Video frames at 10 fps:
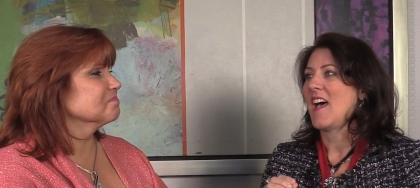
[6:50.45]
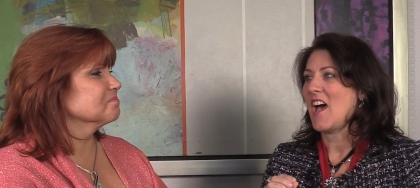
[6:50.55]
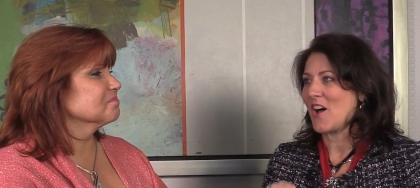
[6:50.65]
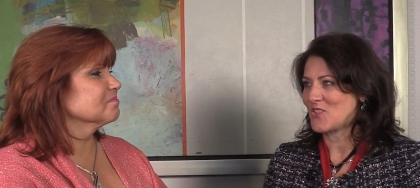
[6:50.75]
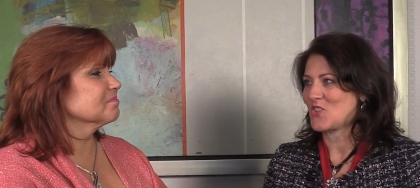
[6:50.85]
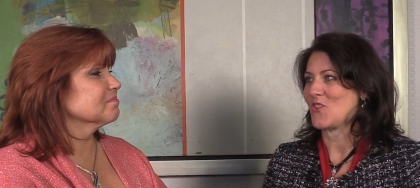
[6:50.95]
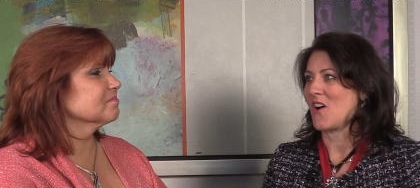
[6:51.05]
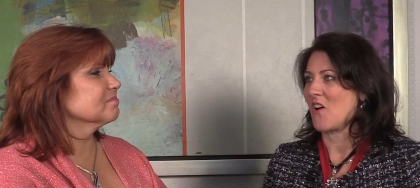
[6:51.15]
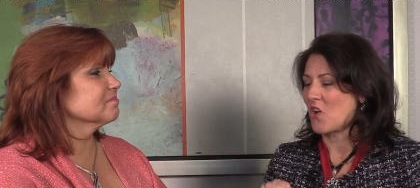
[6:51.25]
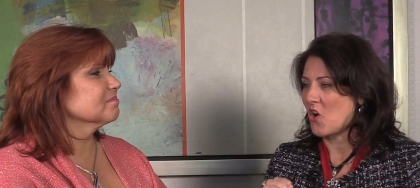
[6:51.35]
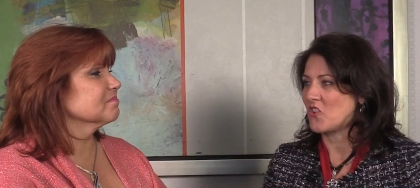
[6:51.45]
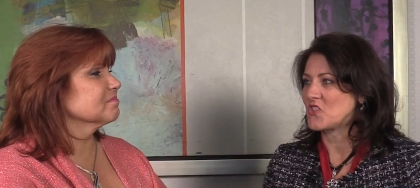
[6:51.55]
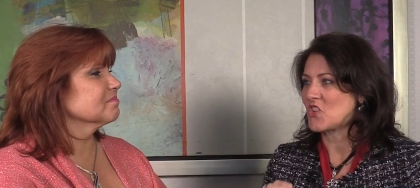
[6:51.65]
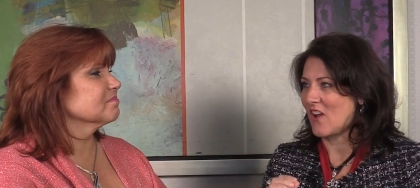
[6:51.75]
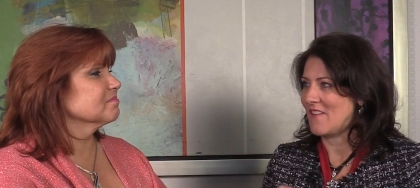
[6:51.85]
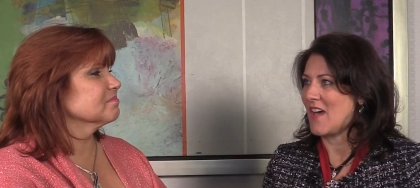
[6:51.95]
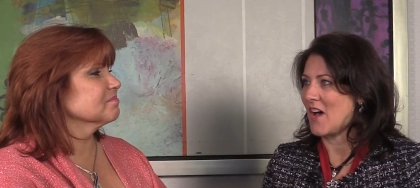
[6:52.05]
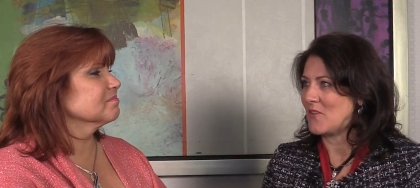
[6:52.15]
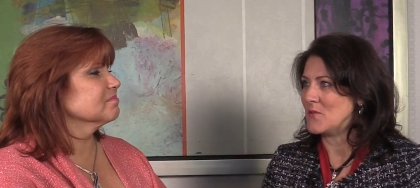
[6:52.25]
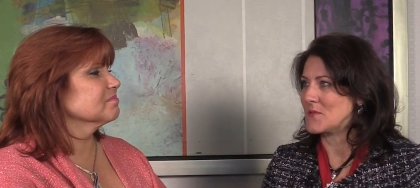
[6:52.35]
Speaker 1: how strong culture and
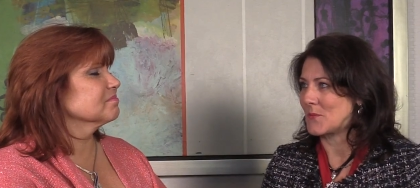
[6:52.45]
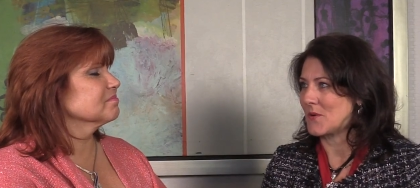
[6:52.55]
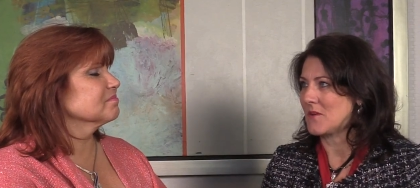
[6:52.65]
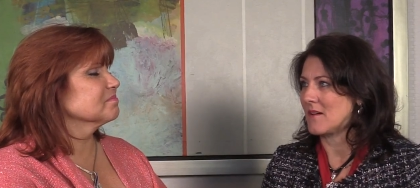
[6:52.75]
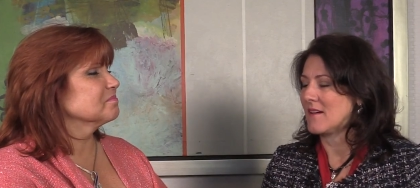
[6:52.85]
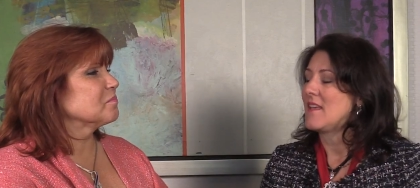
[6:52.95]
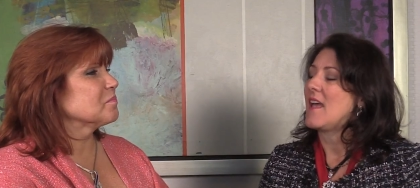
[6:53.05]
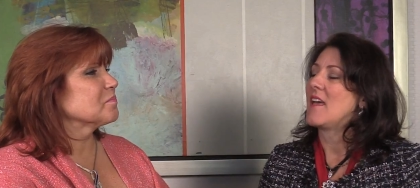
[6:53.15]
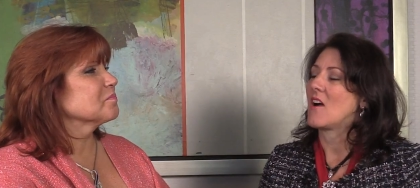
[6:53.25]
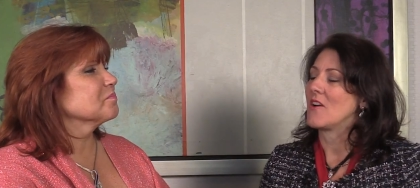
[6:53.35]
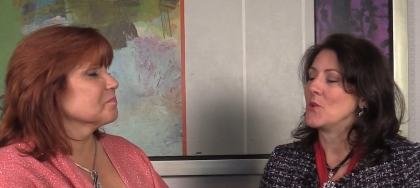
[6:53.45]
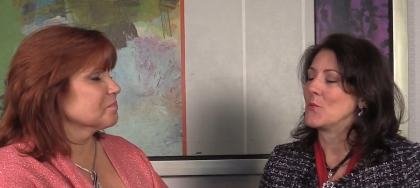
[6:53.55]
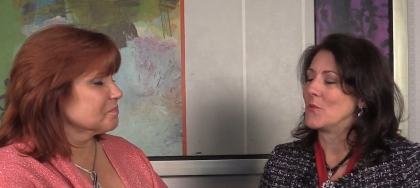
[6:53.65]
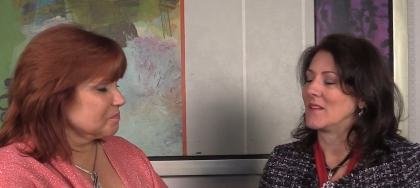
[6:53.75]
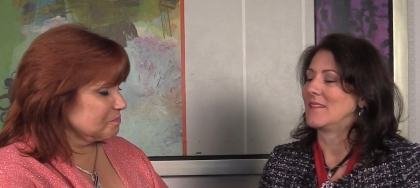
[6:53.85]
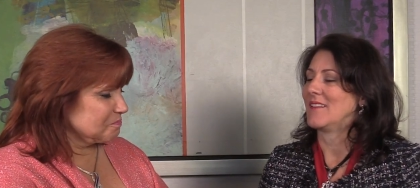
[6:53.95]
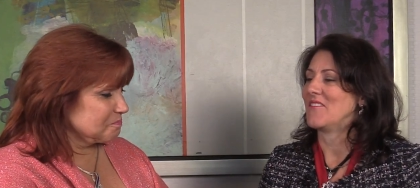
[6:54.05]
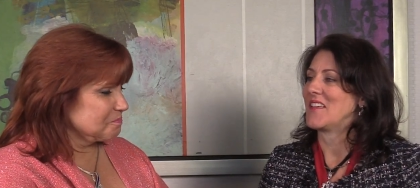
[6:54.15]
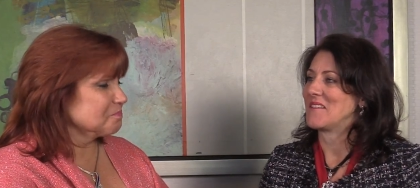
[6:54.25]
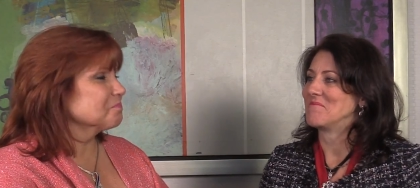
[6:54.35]
values were, and are you really
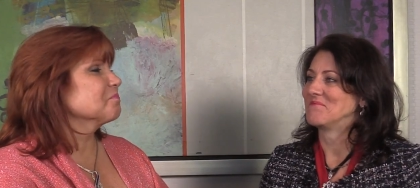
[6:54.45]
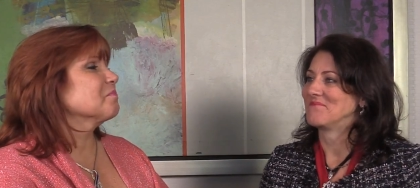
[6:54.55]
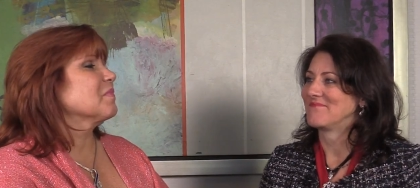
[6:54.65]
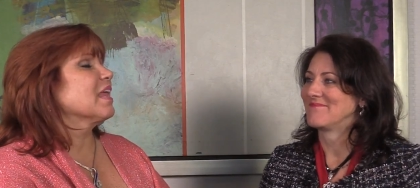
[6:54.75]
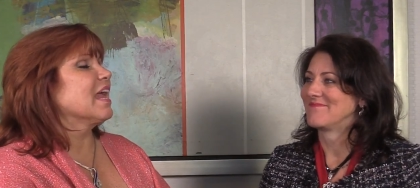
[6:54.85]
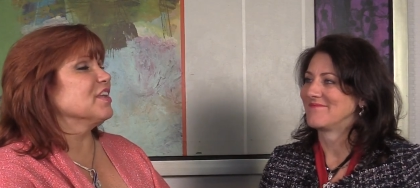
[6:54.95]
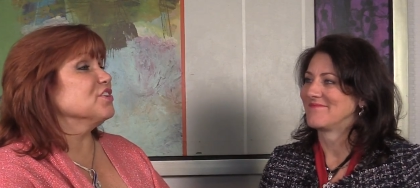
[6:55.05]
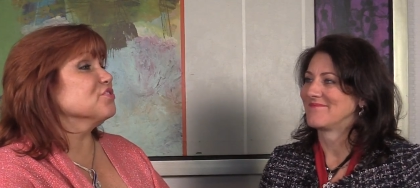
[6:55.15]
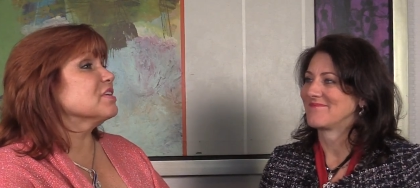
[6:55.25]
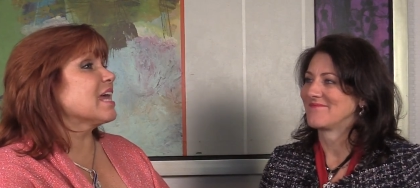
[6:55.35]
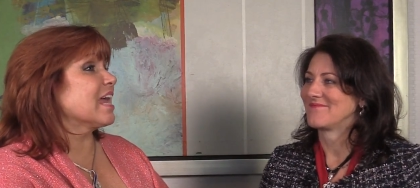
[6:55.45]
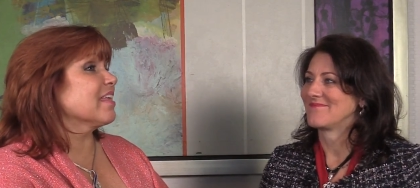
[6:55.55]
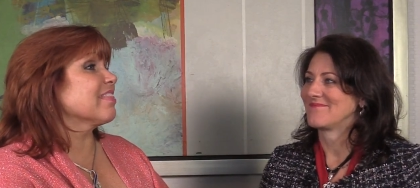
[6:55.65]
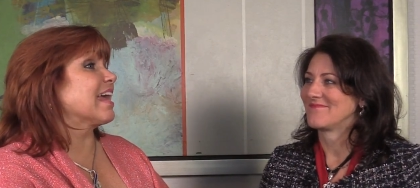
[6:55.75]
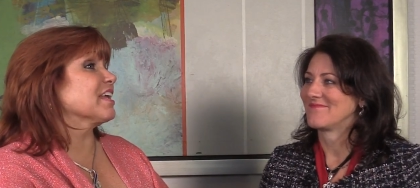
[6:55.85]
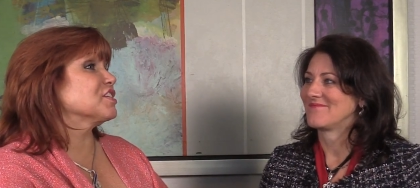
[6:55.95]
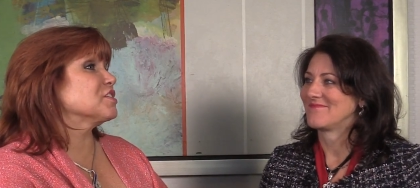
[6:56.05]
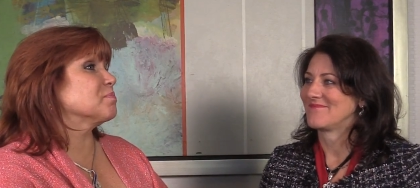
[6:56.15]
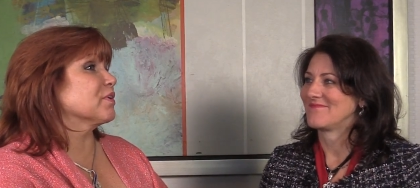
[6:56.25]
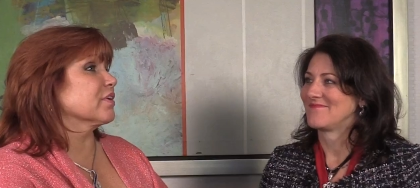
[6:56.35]
living them?
Speaker 2: and you take that
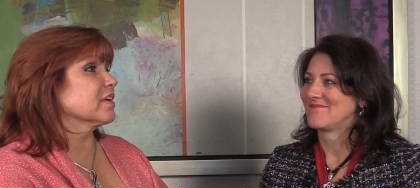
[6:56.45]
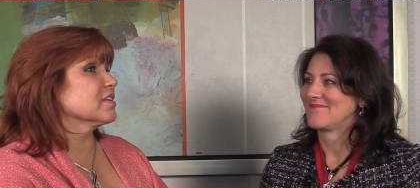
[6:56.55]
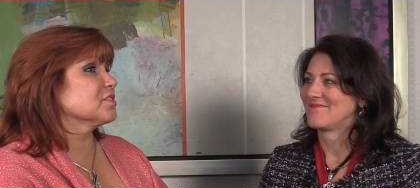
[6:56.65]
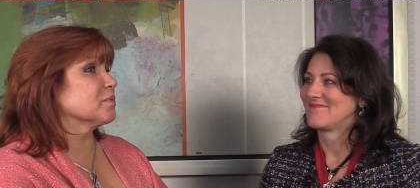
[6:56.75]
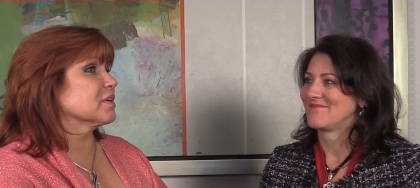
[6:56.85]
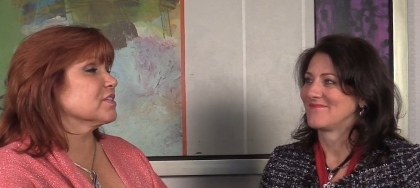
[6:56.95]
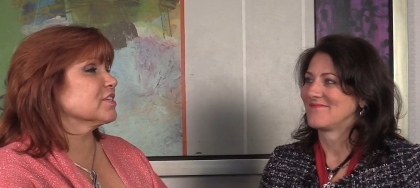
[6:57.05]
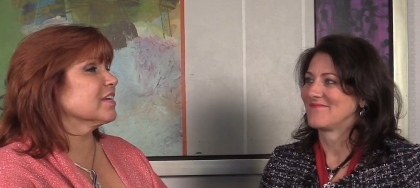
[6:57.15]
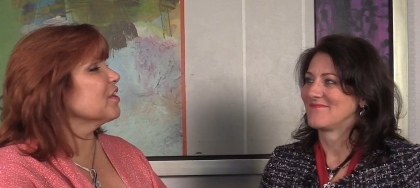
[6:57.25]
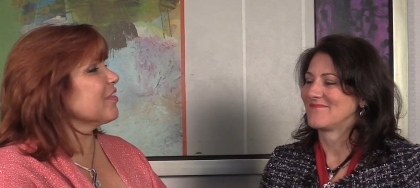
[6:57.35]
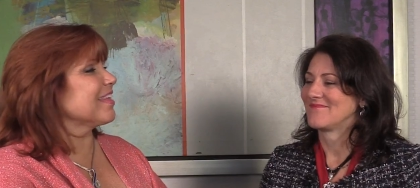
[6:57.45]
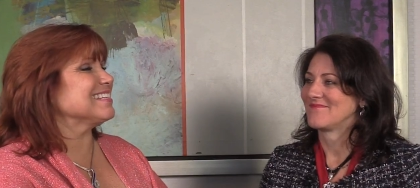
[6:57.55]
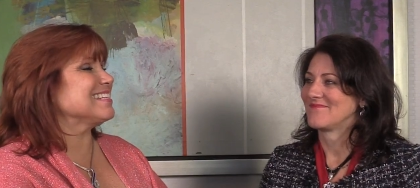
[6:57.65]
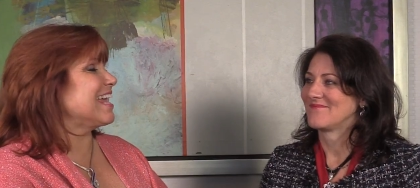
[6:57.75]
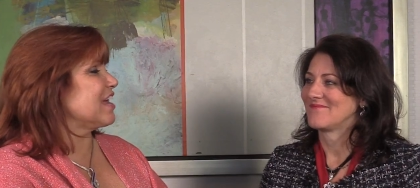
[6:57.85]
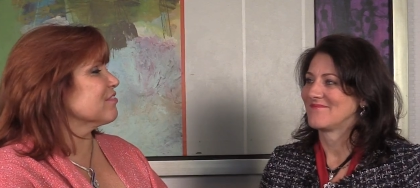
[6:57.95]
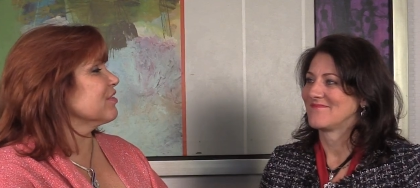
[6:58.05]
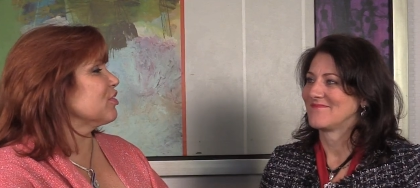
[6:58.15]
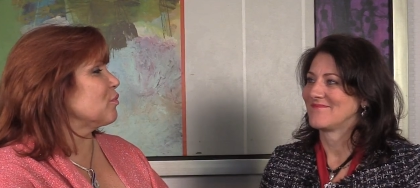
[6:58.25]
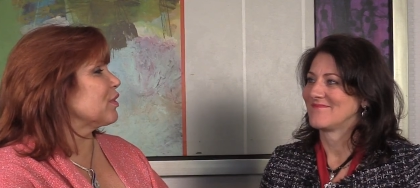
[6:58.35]
experience, which, you know, they say
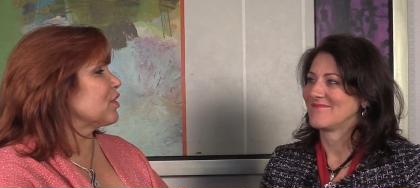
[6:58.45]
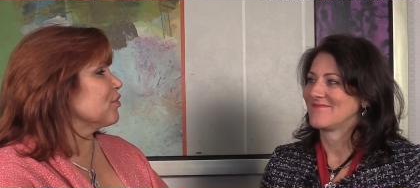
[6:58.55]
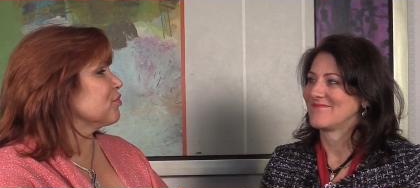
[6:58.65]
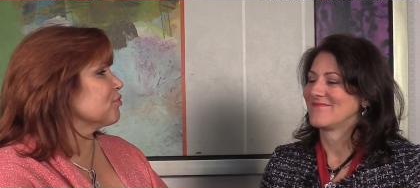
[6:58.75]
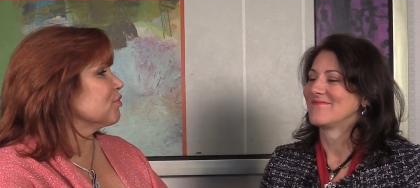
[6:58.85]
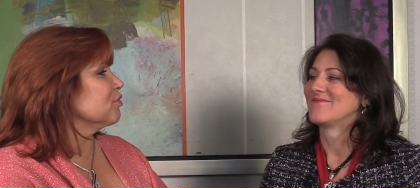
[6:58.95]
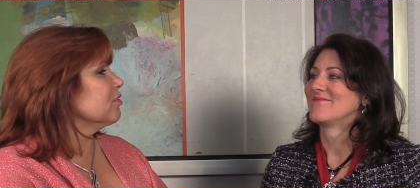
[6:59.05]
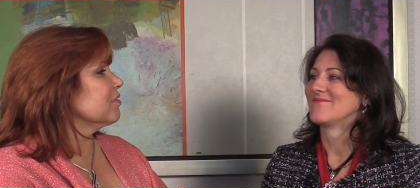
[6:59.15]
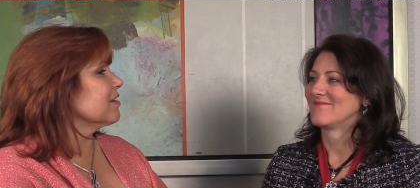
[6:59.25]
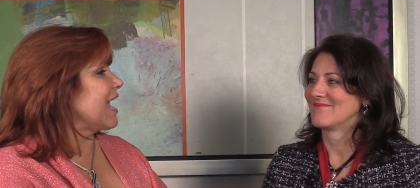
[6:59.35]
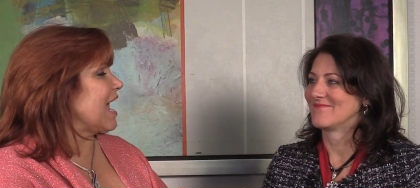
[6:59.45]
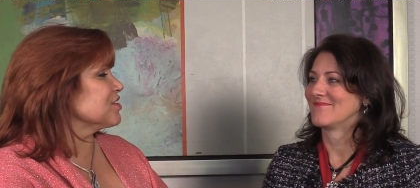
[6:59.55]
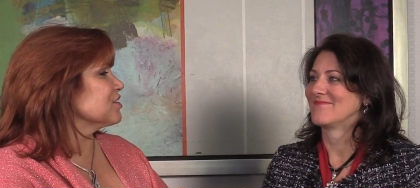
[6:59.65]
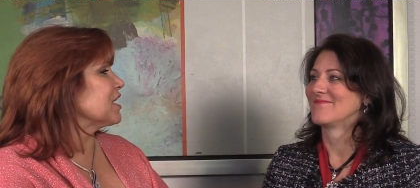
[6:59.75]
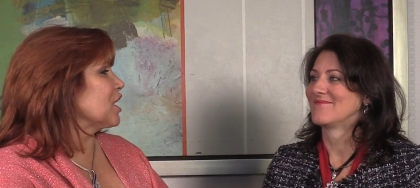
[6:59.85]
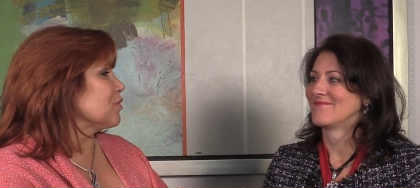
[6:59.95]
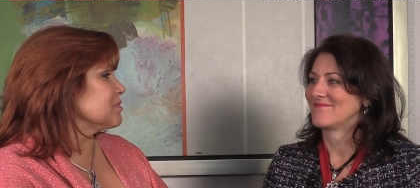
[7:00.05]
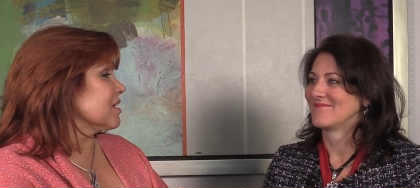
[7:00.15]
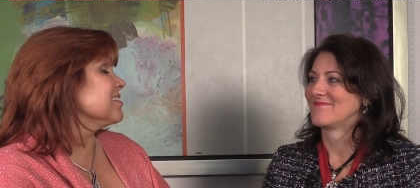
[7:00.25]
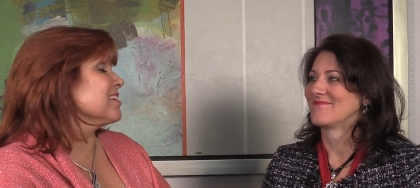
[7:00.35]
everything we go through actually
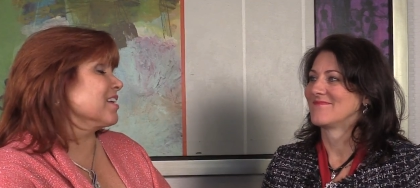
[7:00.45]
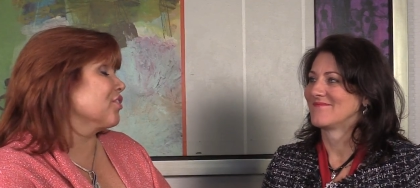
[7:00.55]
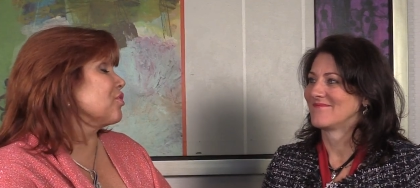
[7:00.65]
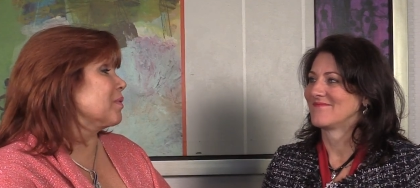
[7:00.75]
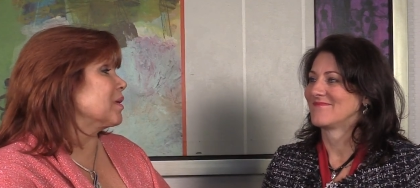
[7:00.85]
helps us and other